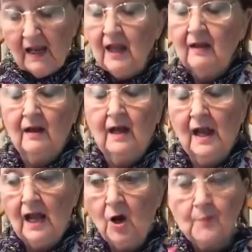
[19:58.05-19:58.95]
It
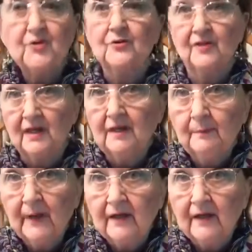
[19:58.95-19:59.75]
helps you think